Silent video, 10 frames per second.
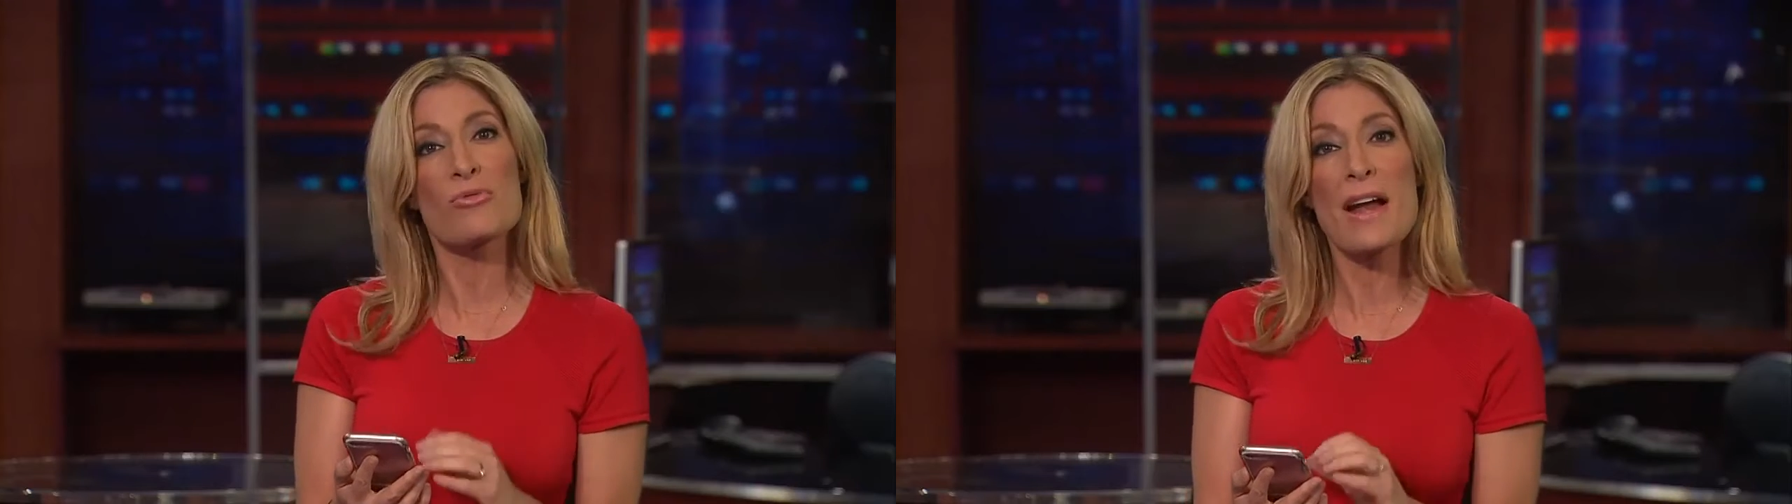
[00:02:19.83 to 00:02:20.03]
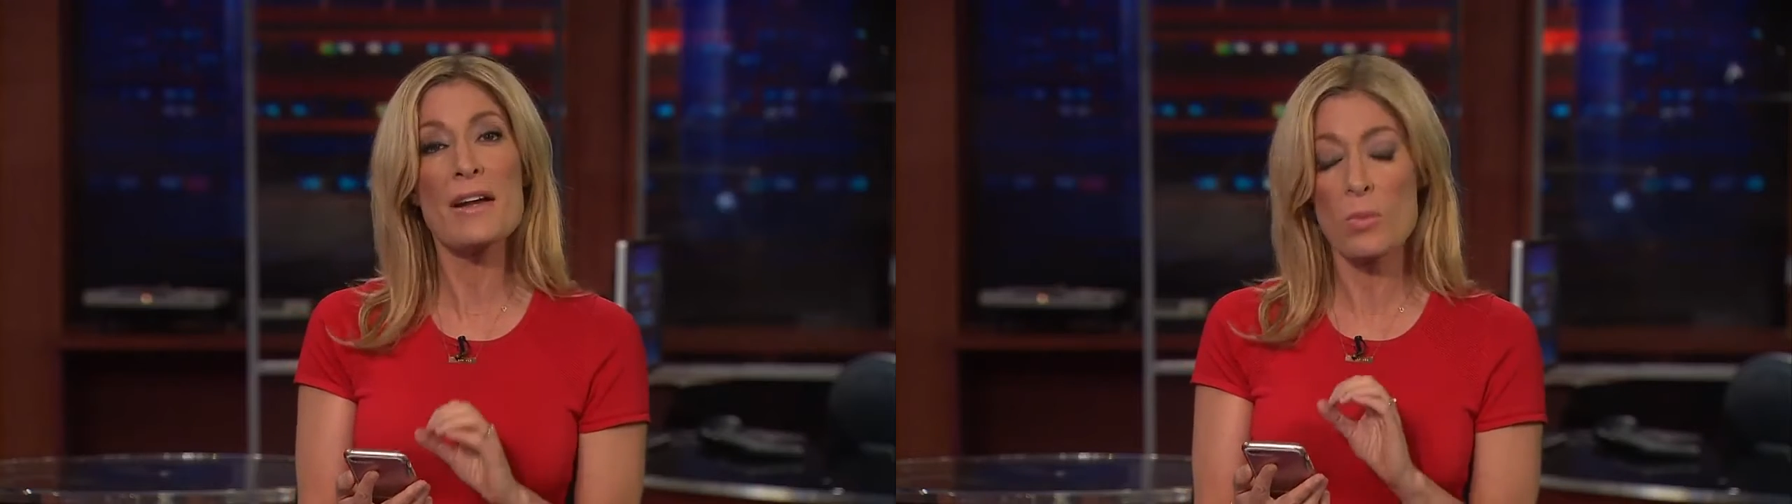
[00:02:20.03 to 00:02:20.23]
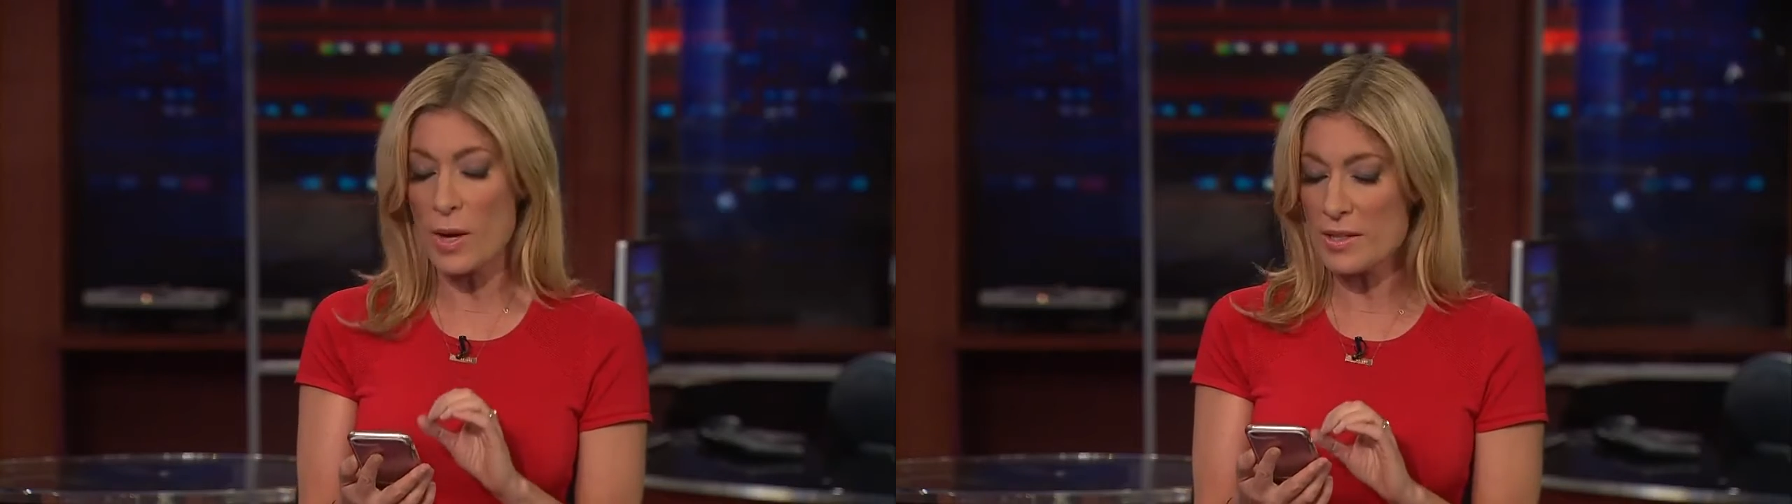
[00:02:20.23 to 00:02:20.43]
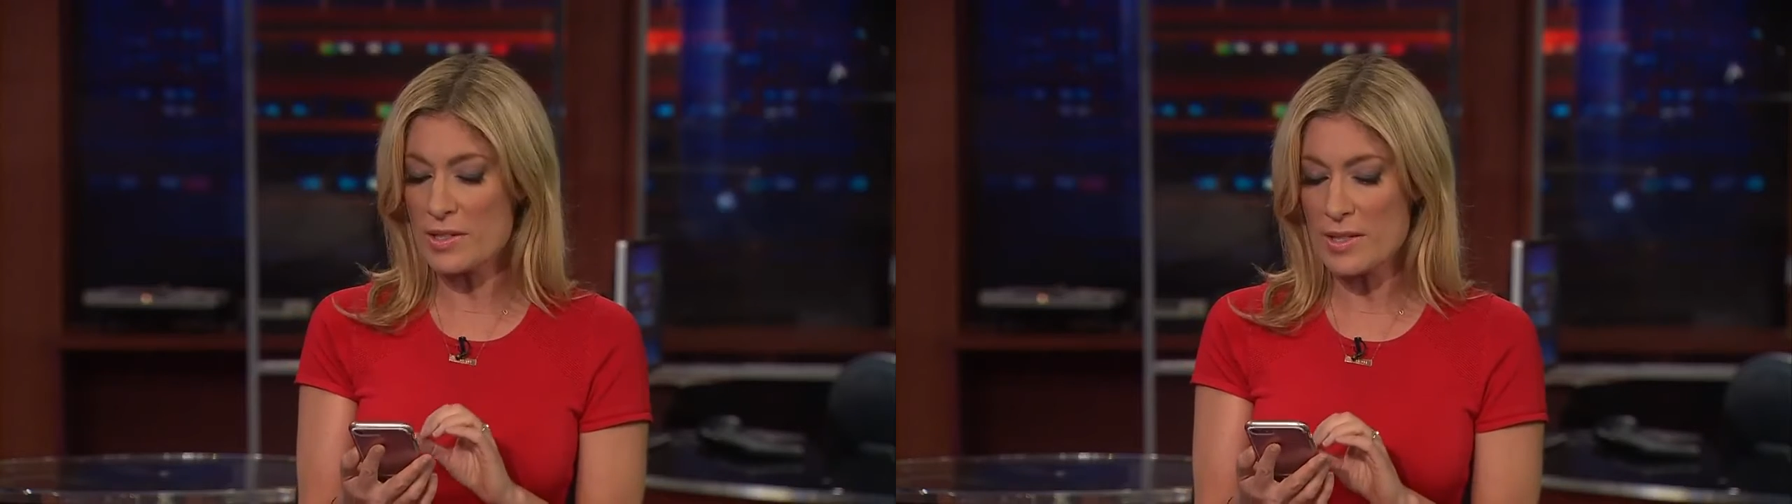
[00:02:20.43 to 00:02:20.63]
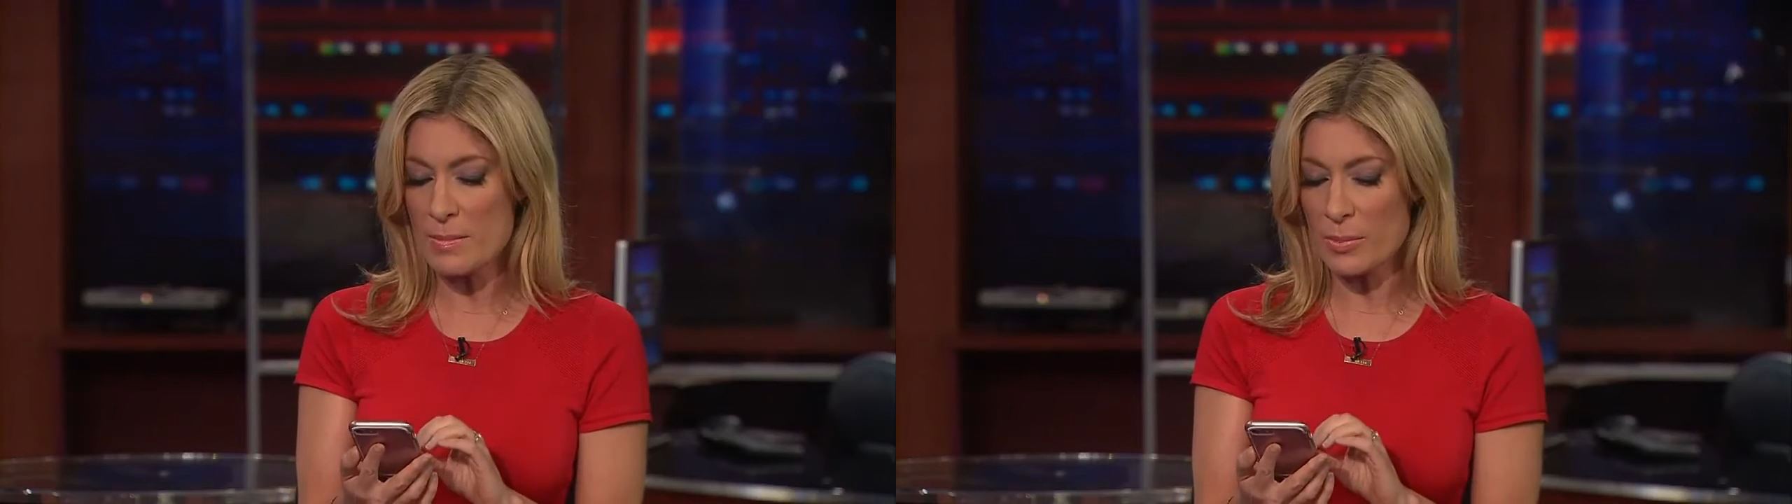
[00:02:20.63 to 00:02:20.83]
red and white
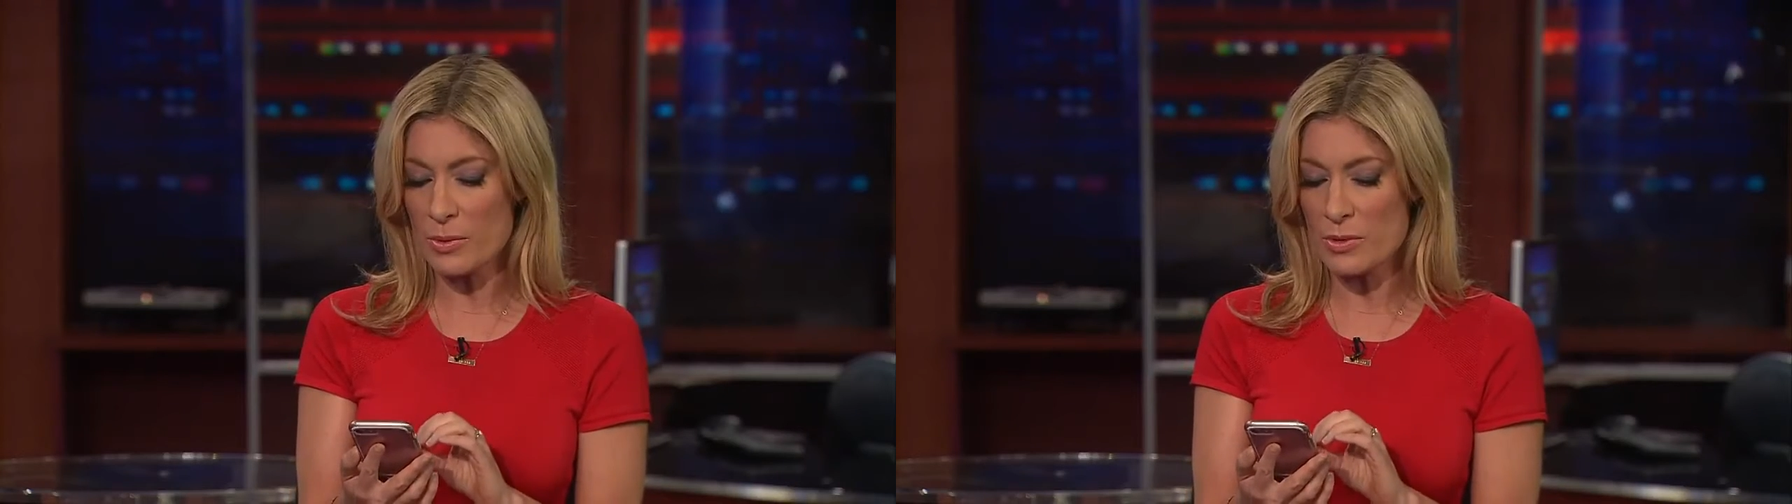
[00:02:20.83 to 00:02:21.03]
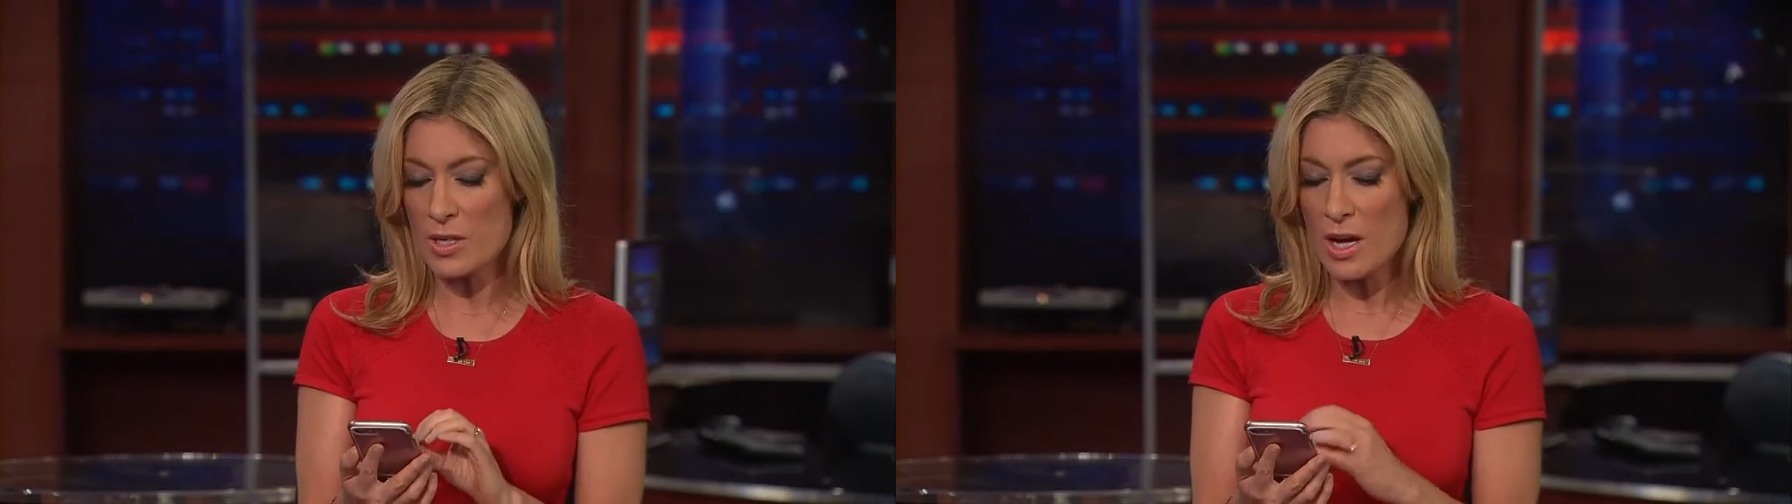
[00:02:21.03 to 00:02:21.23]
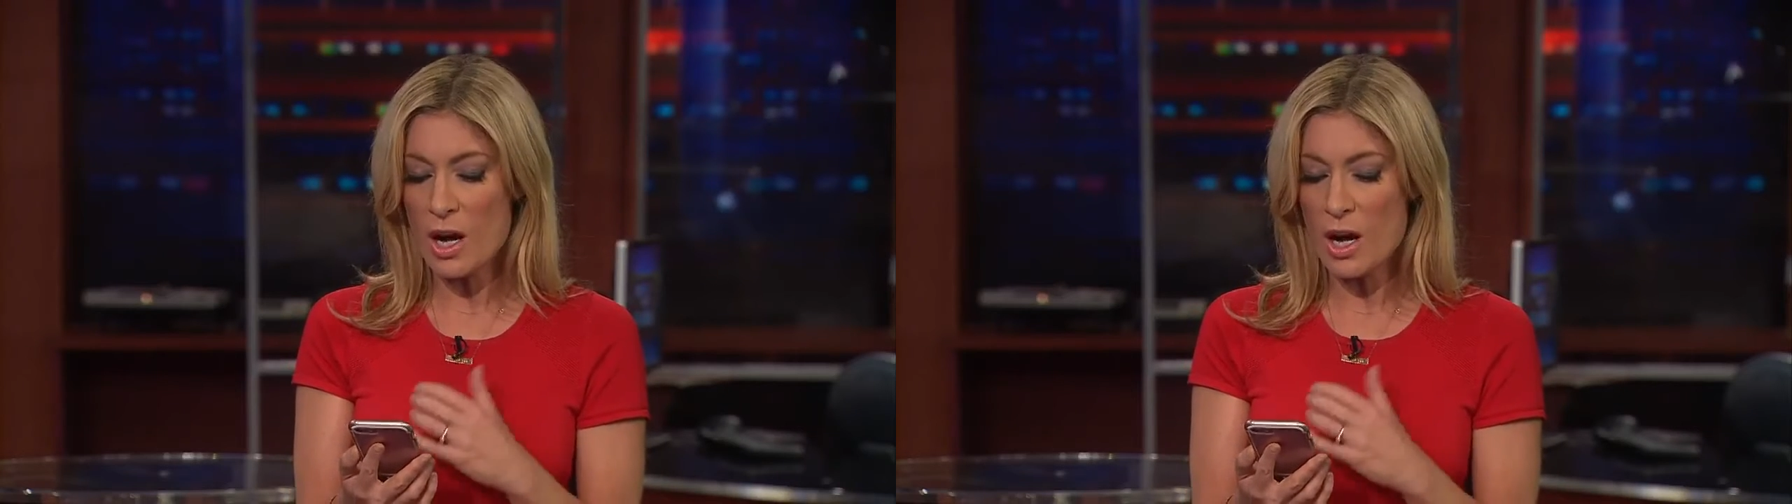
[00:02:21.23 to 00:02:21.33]
symbols